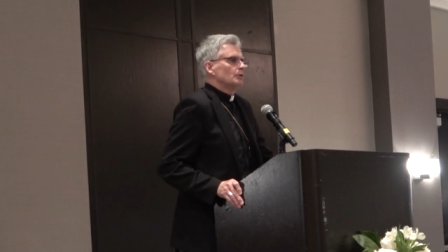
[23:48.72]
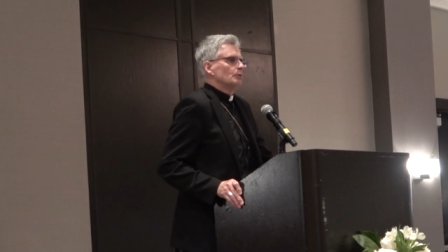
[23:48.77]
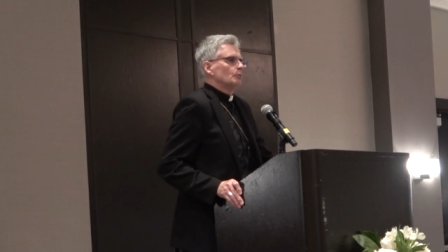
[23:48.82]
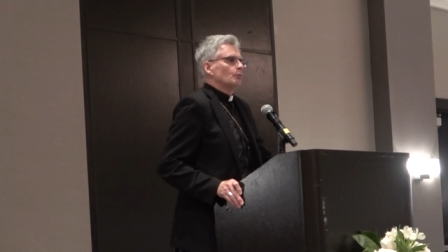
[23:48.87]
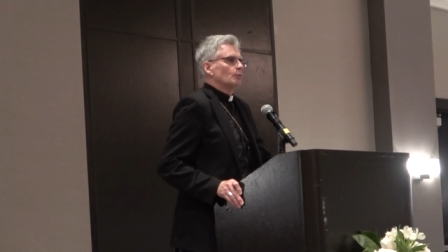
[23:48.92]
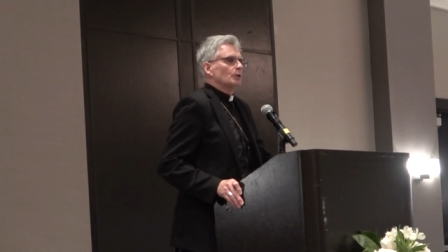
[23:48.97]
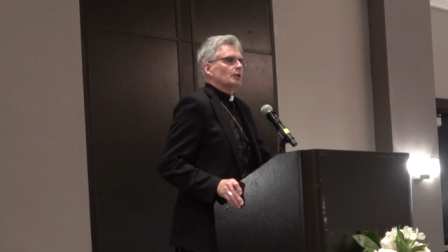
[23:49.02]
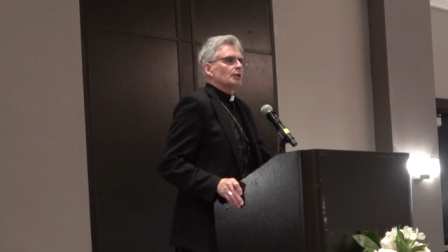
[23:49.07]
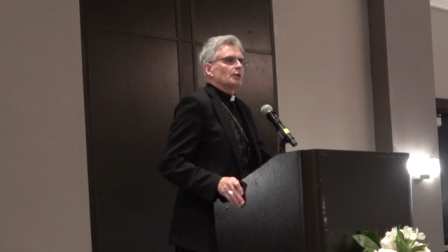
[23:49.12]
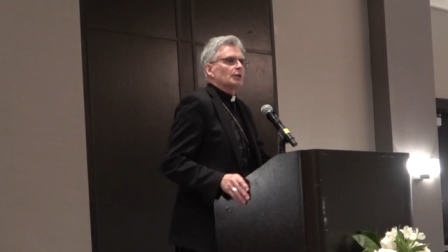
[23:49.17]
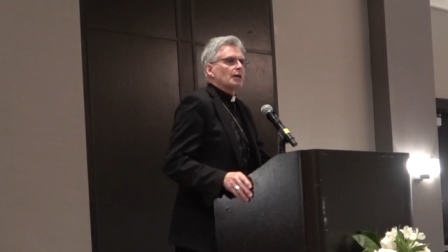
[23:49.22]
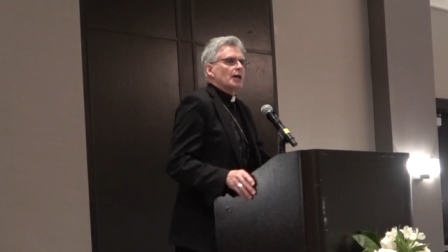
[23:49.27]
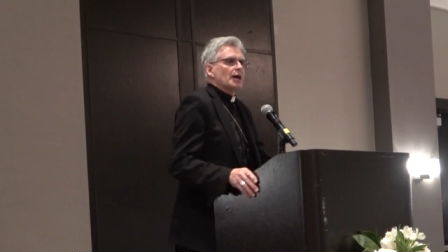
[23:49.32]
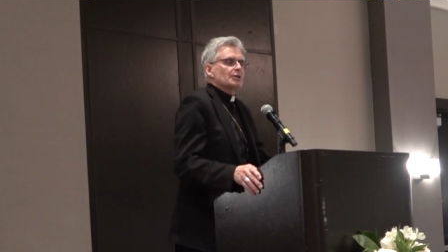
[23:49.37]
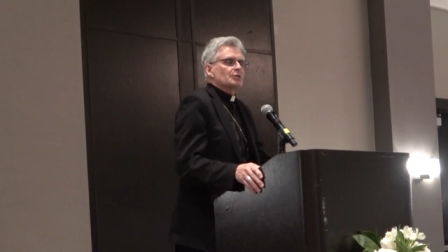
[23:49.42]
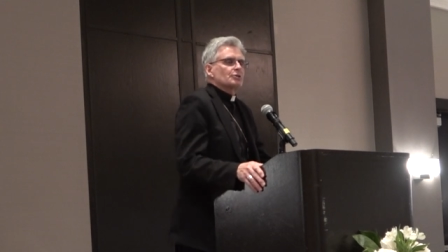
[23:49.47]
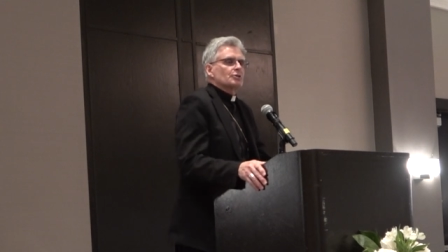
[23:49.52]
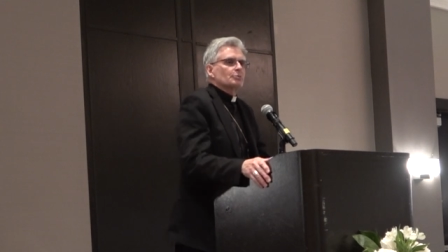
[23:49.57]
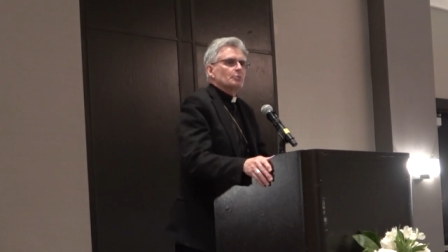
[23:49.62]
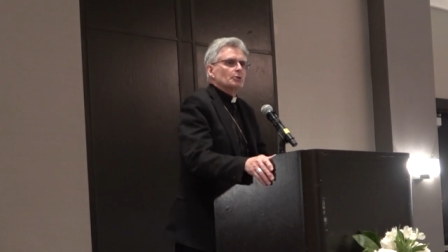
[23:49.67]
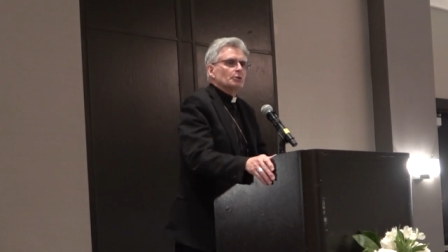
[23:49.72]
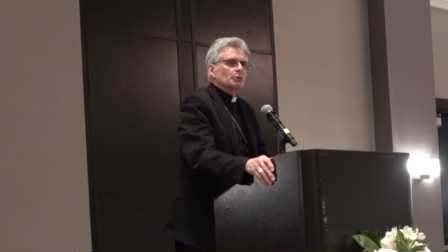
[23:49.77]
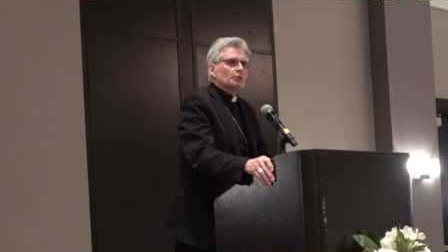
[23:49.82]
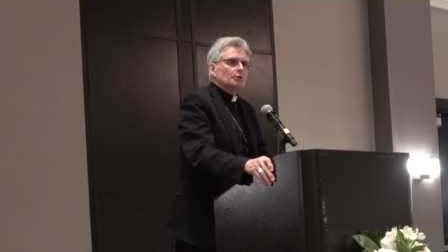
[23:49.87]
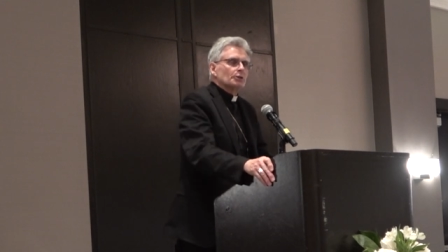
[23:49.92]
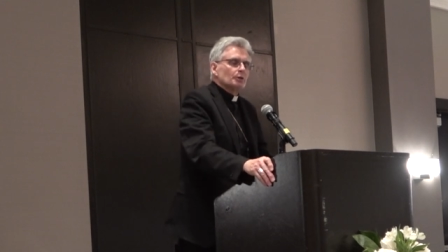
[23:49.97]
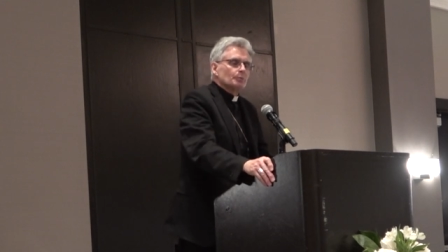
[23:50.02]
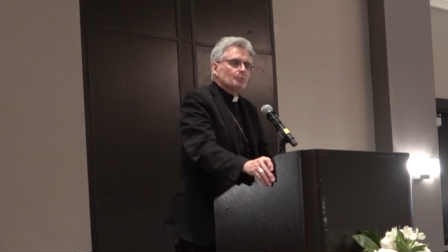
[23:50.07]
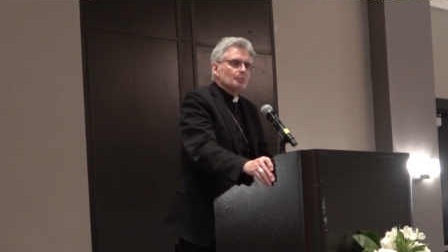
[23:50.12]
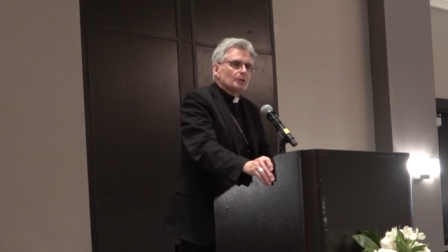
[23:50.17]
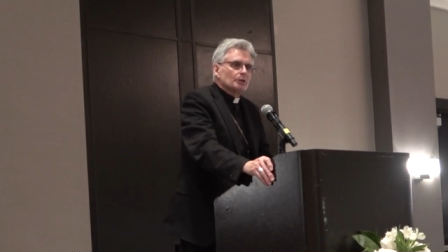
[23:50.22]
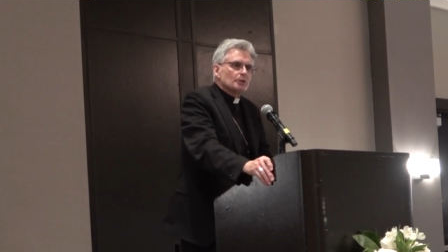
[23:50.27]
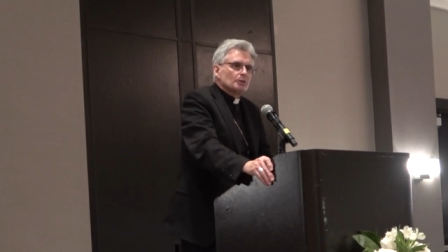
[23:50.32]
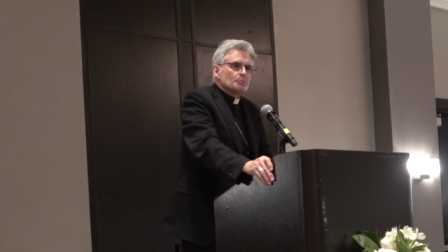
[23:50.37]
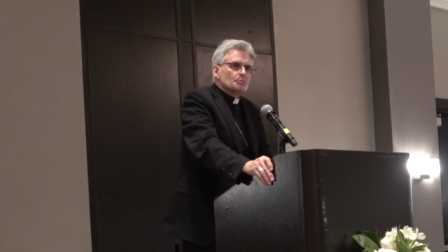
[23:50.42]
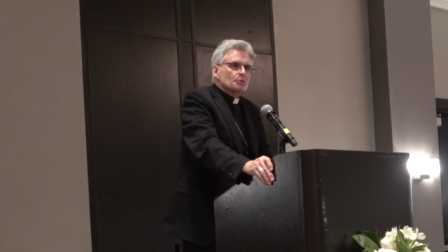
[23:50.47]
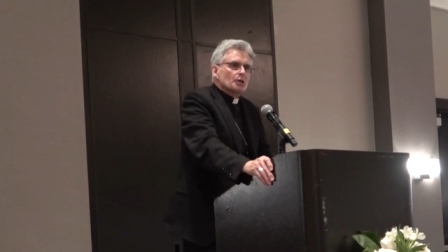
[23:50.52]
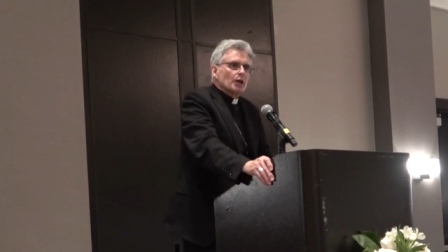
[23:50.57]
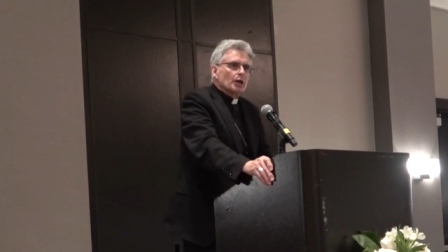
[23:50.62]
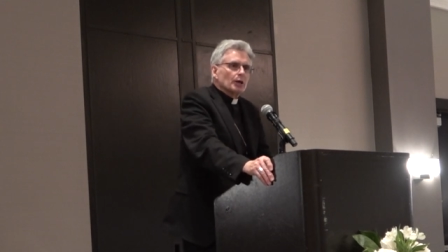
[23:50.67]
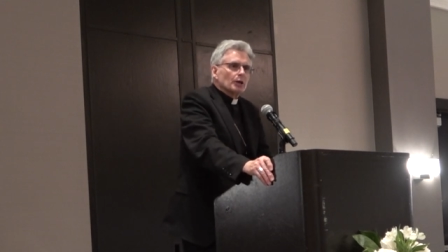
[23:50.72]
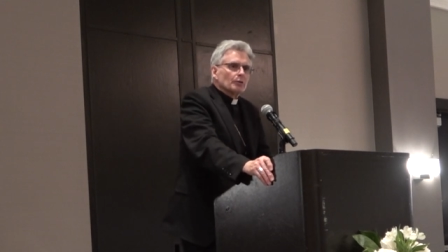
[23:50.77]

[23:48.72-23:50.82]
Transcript: When it lacks humility, it becomes